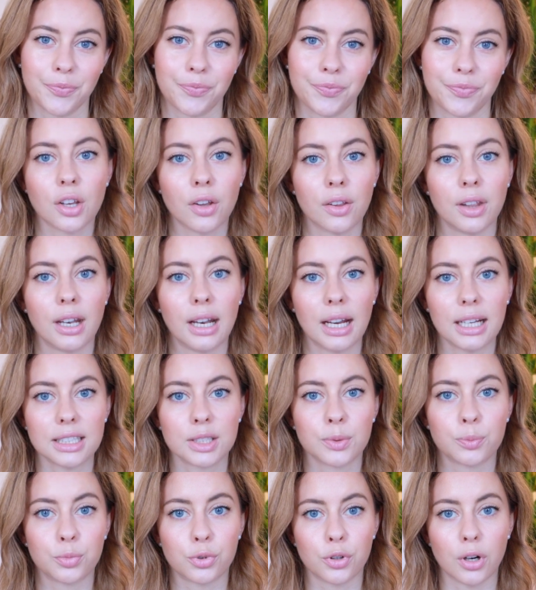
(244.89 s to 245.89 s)
So the
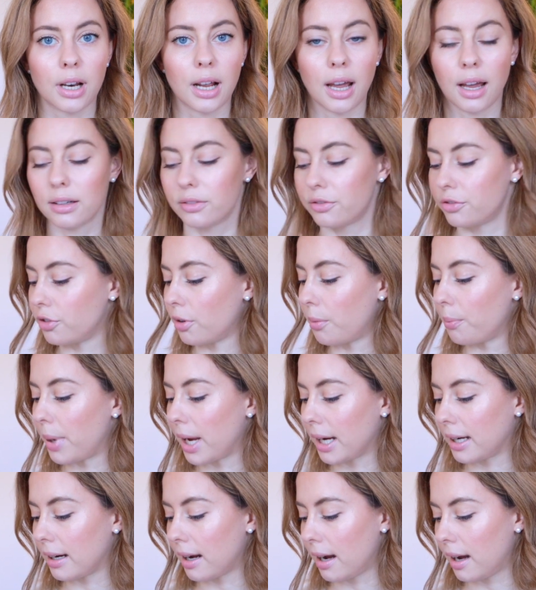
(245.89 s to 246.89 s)
next product from
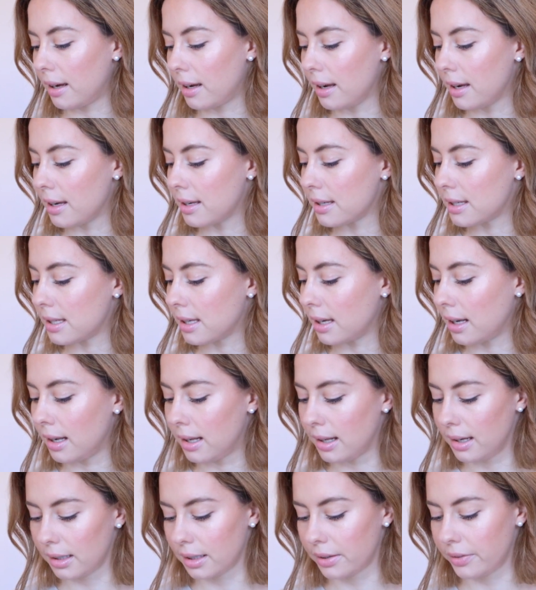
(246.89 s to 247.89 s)
Becca is a
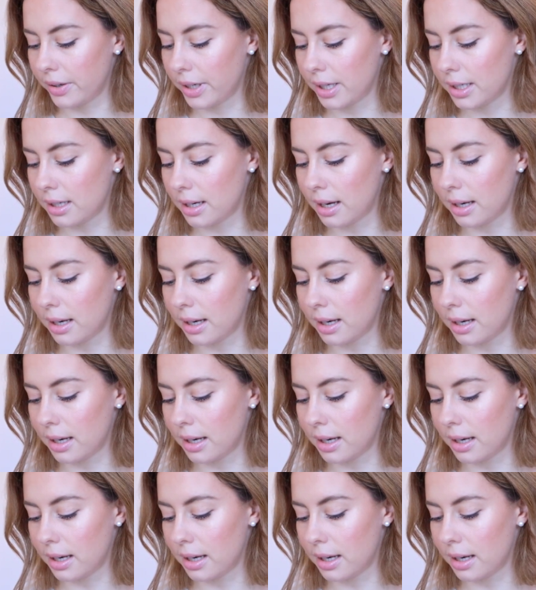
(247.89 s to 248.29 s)
liquid,